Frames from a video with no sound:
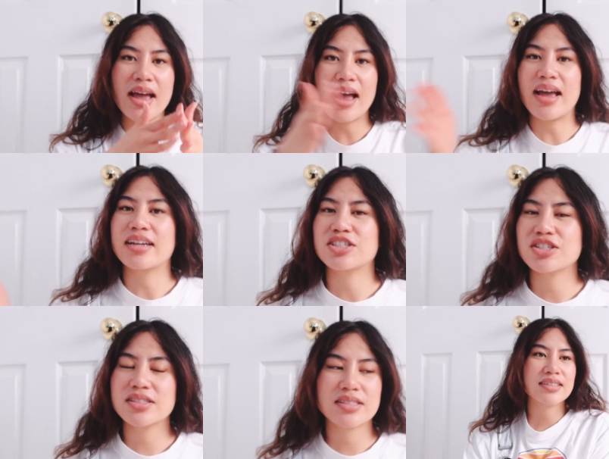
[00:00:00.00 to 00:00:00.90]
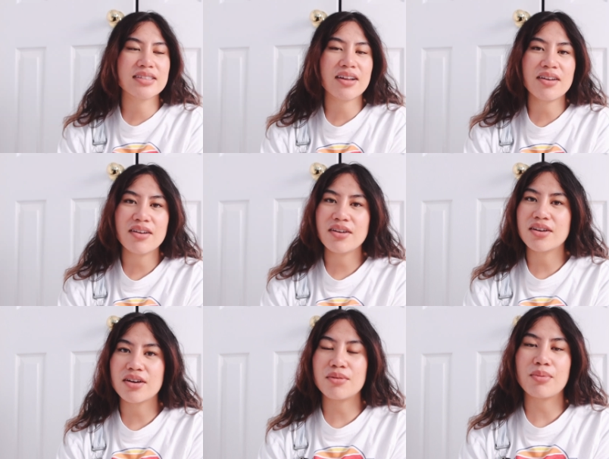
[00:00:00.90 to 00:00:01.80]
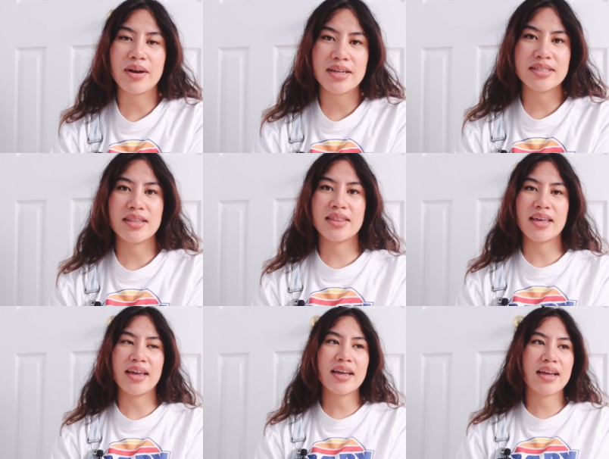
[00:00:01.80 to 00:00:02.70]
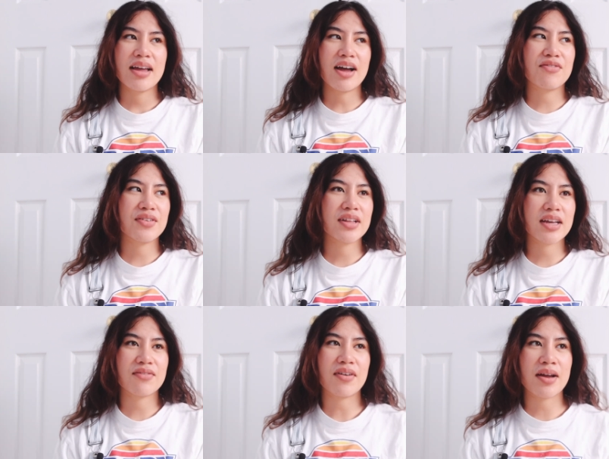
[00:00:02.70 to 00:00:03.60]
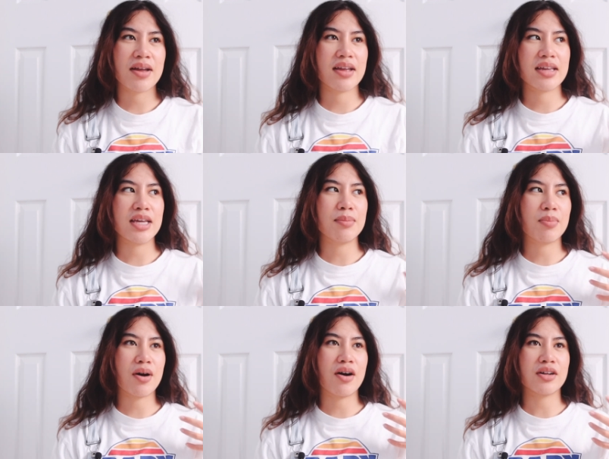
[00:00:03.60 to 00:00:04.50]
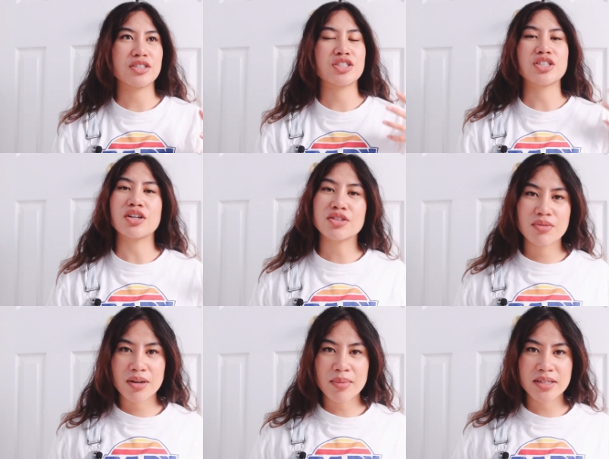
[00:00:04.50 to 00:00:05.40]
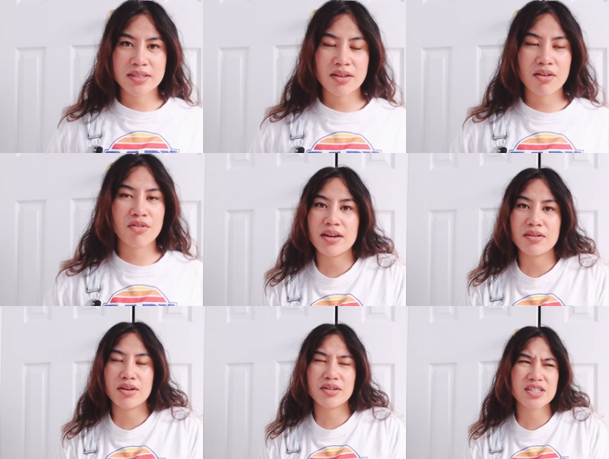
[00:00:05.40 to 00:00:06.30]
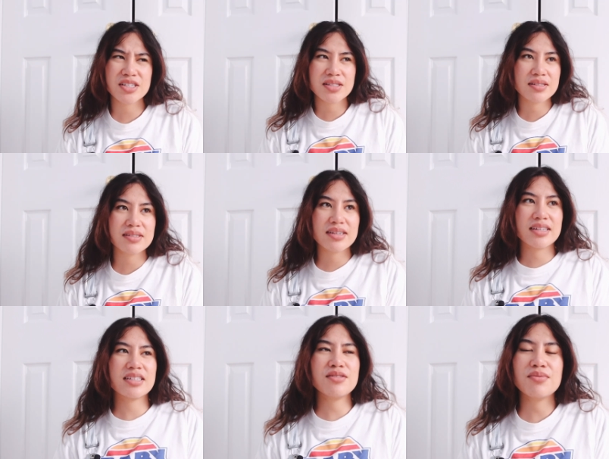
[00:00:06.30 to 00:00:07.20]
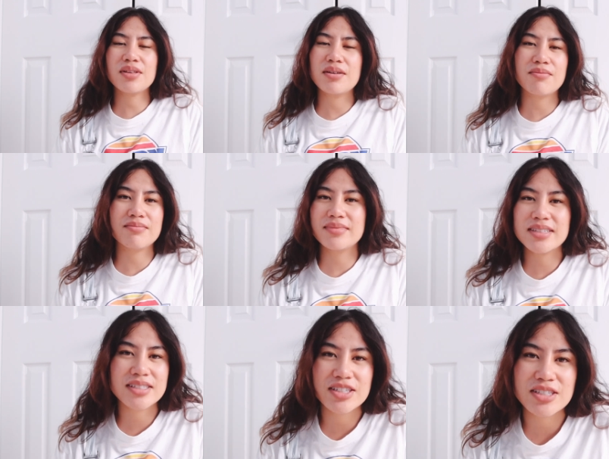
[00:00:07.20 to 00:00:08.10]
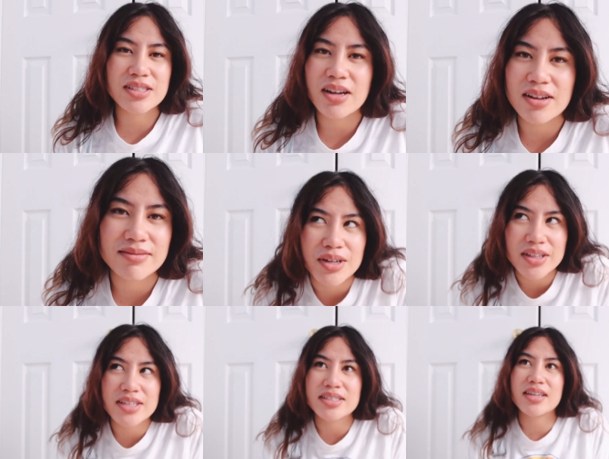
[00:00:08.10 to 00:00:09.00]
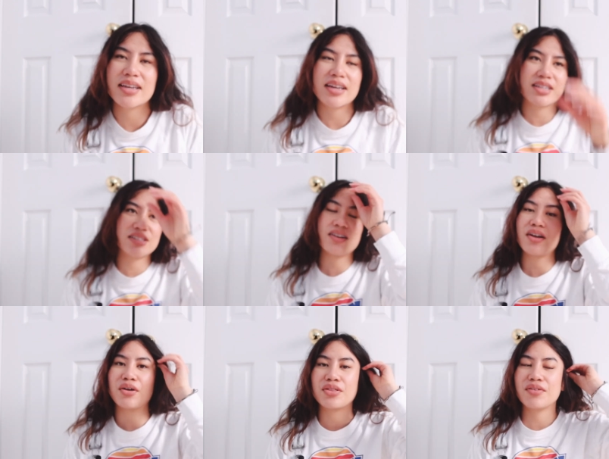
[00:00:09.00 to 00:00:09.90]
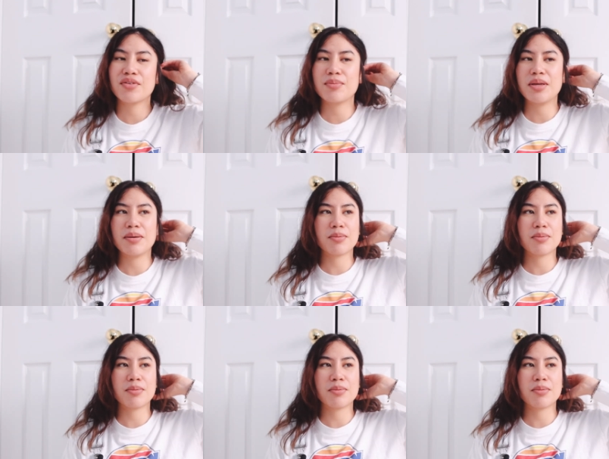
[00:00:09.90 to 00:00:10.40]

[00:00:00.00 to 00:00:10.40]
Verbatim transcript: and it's just, it's not a good way to think. I feel like if I keep on sheltering myself, it, it just it doesn't really, it's just not realistic and it's not healthy for me